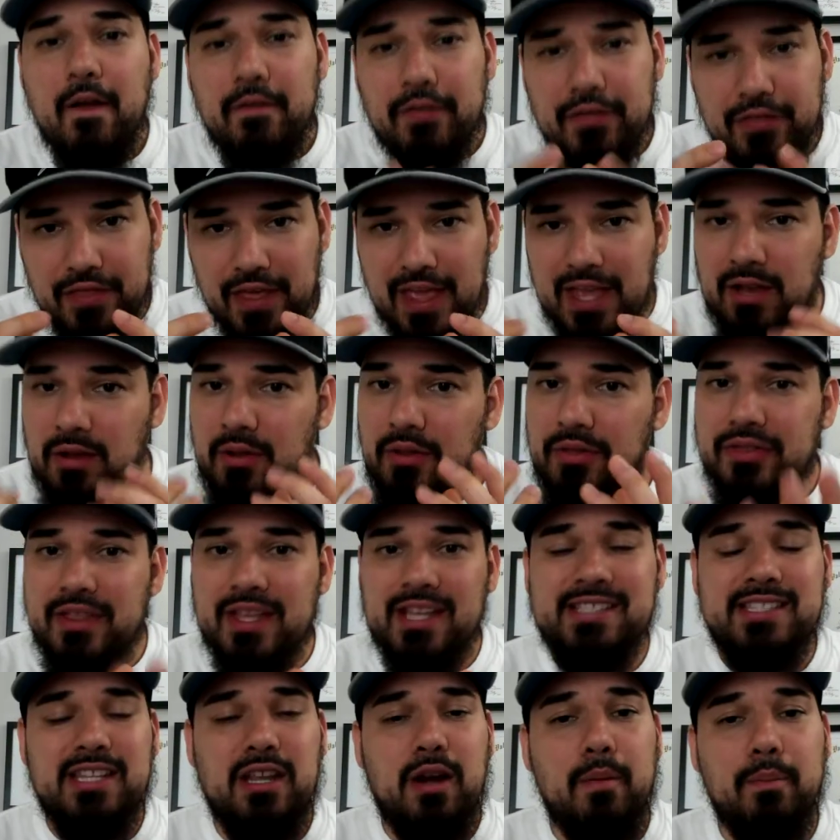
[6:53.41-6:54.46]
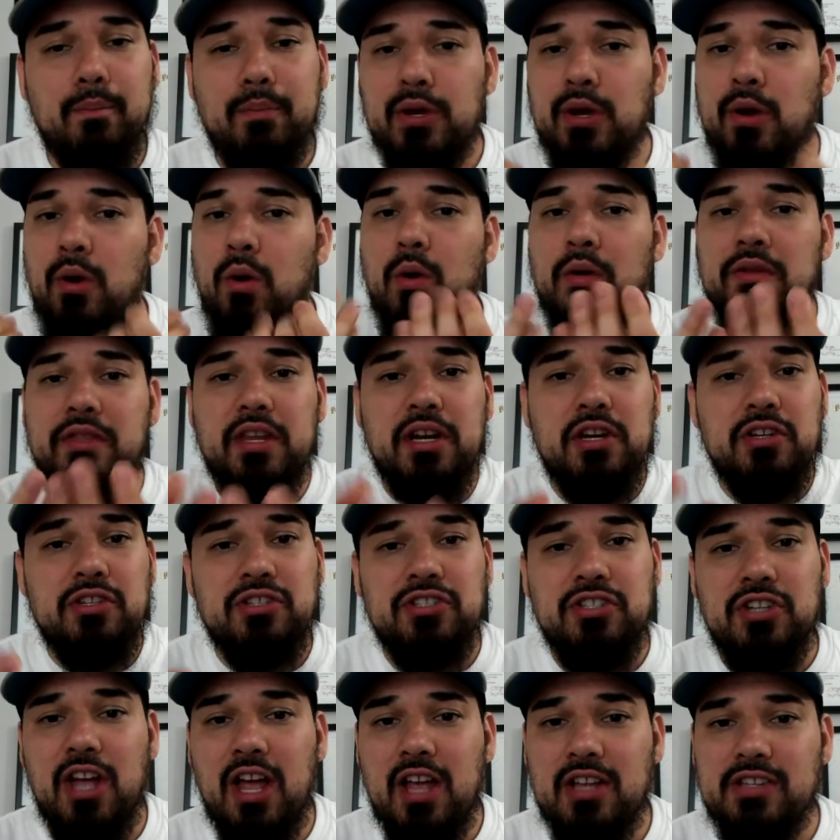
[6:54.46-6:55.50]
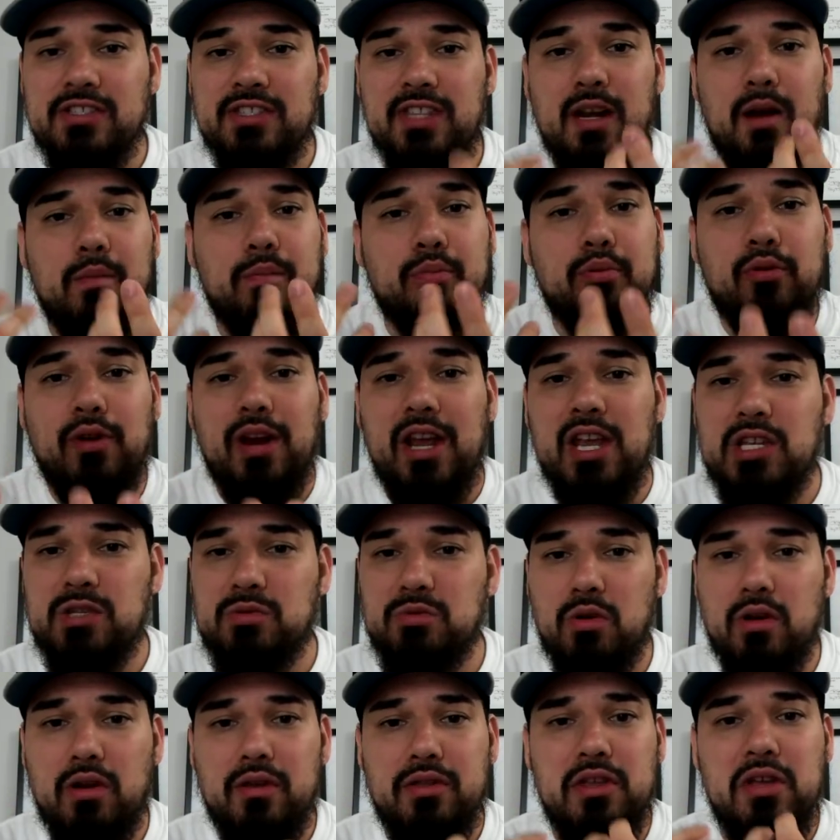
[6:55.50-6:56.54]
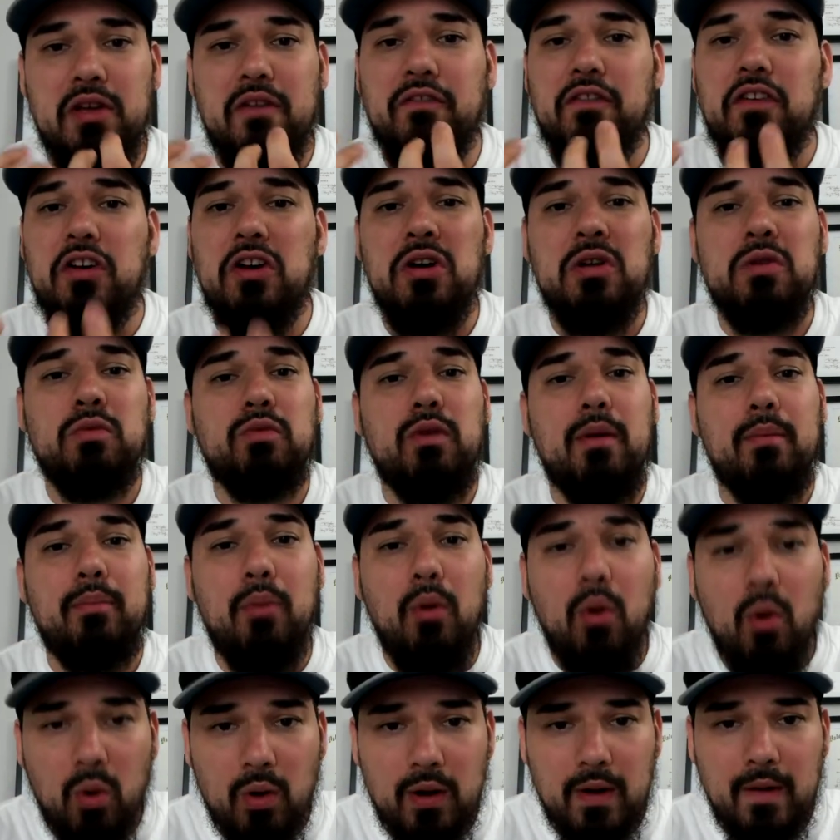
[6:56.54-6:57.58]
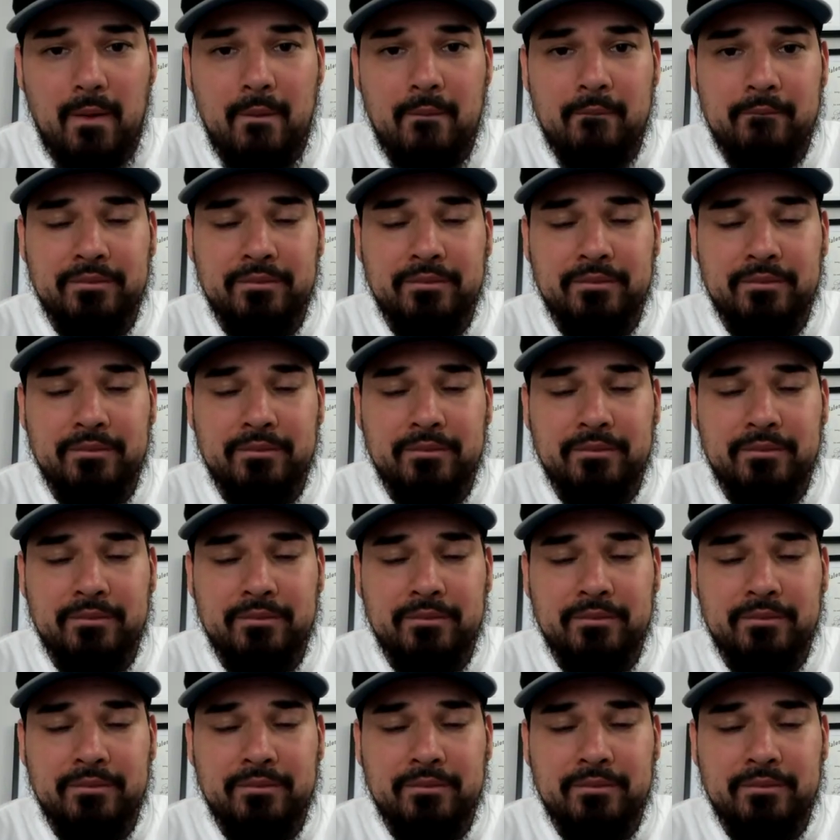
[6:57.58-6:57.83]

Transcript: Think on things that are pure, that are just, that are praiseworthy, of good report,